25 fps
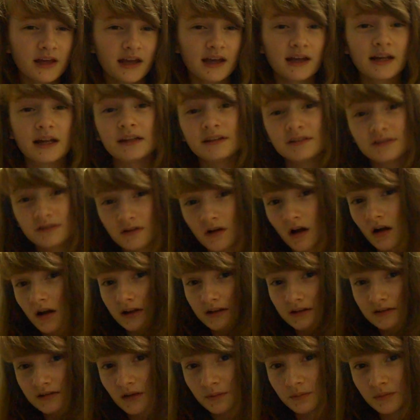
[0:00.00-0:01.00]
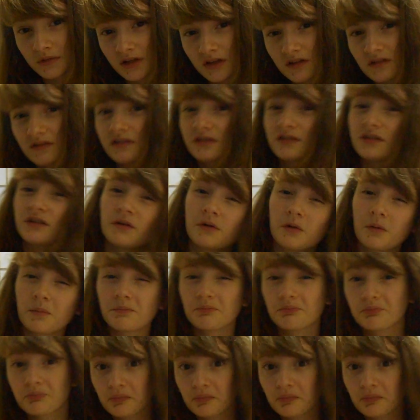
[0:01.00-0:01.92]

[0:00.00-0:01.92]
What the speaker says: and I still got accepted. So,